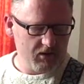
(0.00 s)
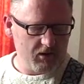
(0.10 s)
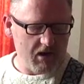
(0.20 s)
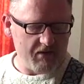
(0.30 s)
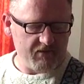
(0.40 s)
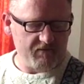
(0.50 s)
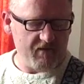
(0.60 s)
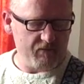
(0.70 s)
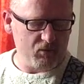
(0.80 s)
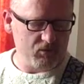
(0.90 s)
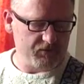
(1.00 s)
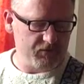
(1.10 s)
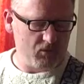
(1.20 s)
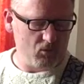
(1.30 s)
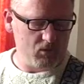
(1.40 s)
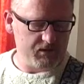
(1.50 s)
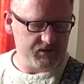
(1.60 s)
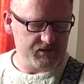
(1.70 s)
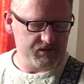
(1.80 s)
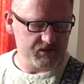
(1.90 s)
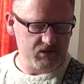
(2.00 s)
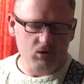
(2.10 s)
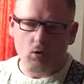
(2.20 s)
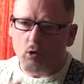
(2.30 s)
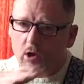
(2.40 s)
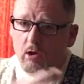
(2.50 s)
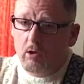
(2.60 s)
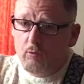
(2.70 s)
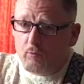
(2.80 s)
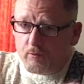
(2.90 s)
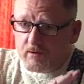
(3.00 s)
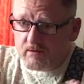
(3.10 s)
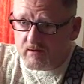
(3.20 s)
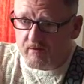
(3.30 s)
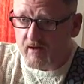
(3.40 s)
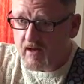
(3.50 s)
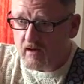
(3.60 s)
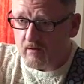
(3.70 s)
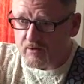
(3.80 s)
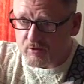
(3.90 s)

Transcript: having a fretboard that was not glued to the neck like